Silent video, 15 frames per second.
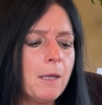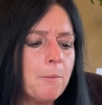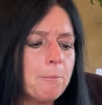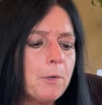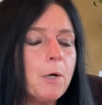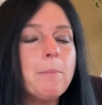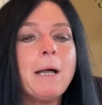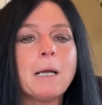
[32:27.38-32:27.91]

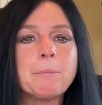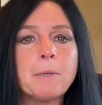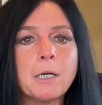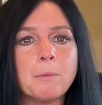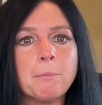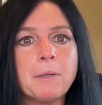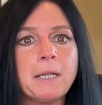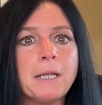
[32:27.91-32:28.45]
Build Back
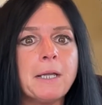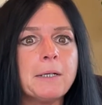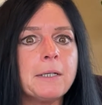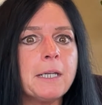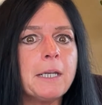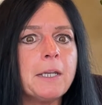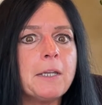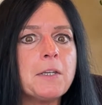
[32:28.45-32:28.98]
Better plan
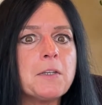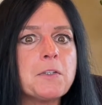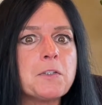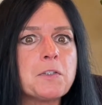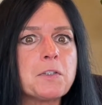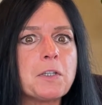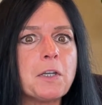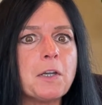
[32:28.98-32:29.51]

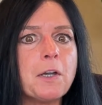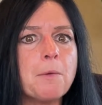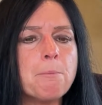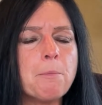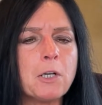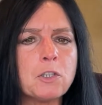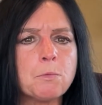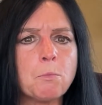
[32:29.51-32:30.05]
is
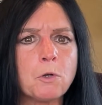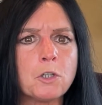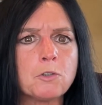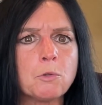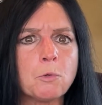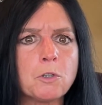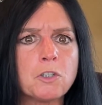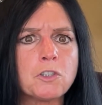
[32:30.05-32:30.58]
much more
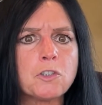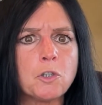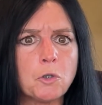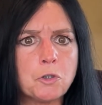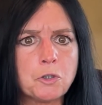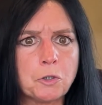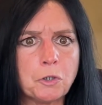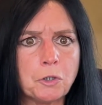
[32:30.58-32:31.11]
towards
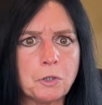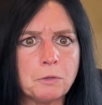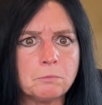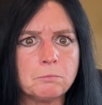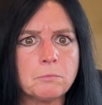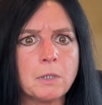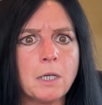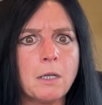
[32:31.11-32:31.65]
social
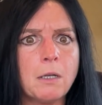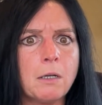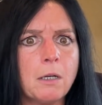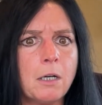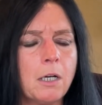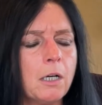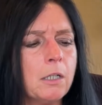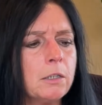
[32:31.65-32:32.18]

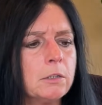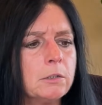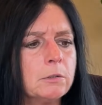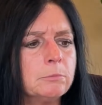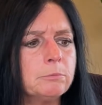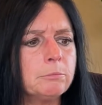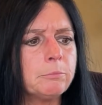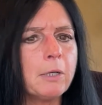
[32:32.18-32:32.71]

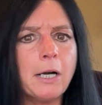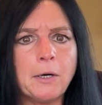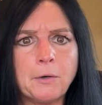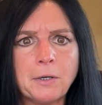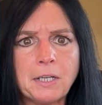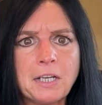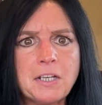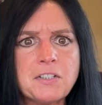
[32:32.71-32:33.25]

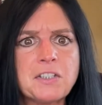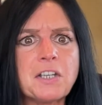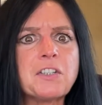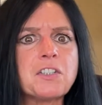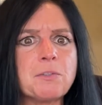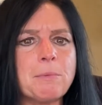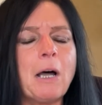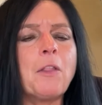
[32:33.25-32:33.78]
priorities and
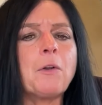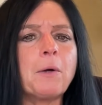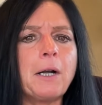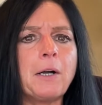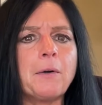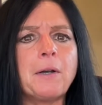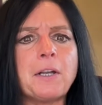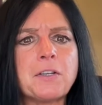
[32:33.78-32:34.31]
some other
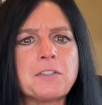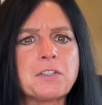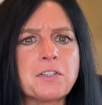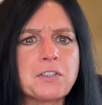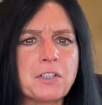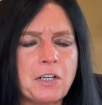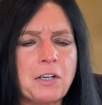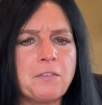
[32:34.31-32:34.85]
areas.
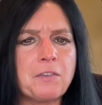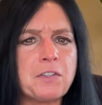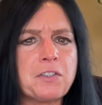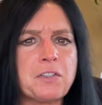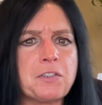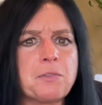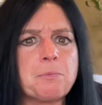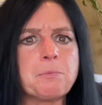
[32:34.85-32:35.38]
That's kind of
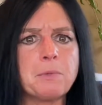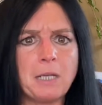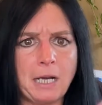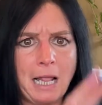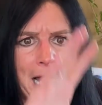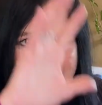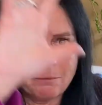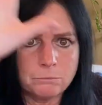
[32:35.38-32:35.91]

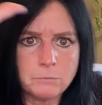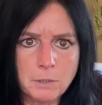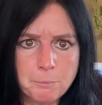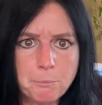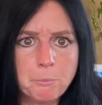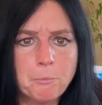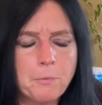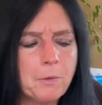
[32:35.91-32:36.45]

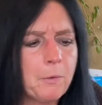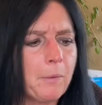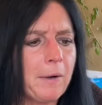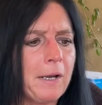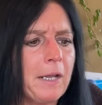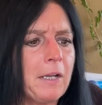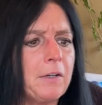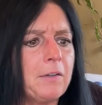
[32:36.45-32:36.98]
the
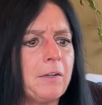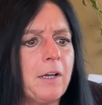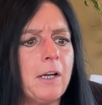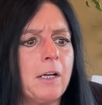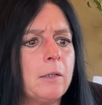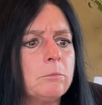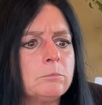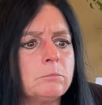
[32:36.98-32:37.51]

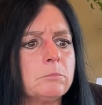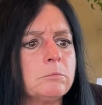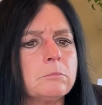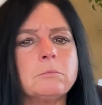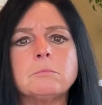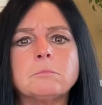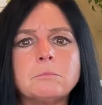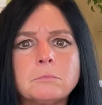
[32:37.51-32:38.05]

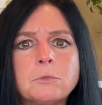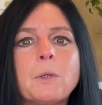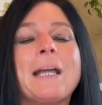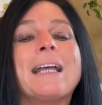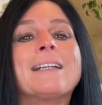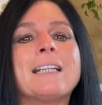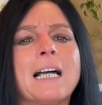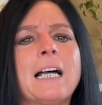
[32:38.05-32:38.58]

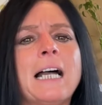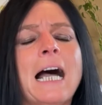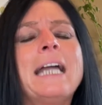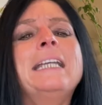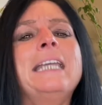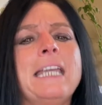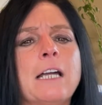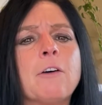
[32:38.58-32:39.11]
grand
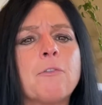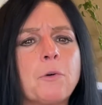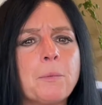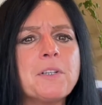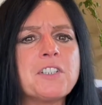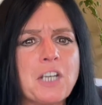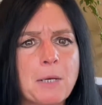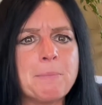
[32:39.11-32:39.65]
idea for
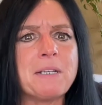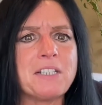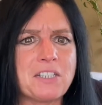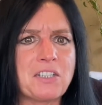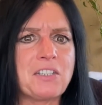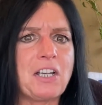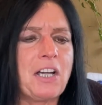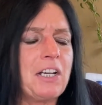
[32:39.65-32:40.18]
reshaping
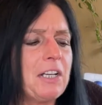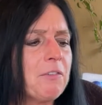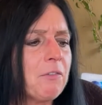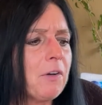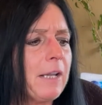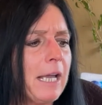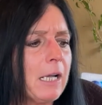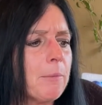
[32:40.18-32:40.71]
society, for
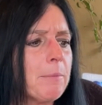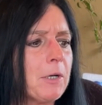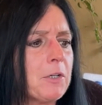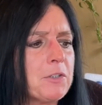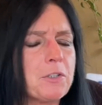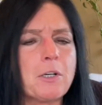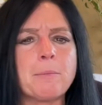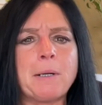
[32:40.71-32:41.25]
lack of a better
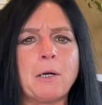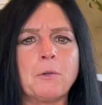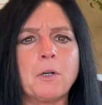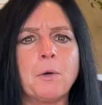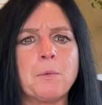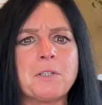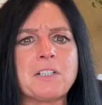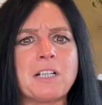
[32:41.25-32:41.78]
term. I don't
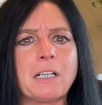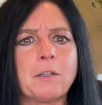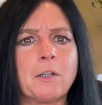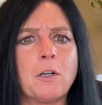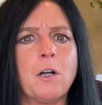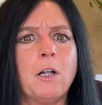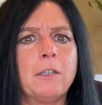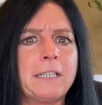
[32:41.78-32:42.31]
know exactly
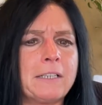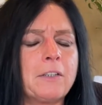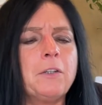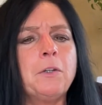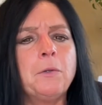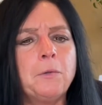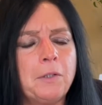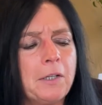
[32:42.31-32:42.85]
call it, like the
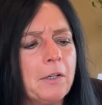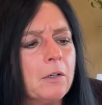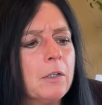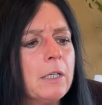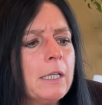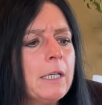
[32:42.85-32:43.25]
New Deal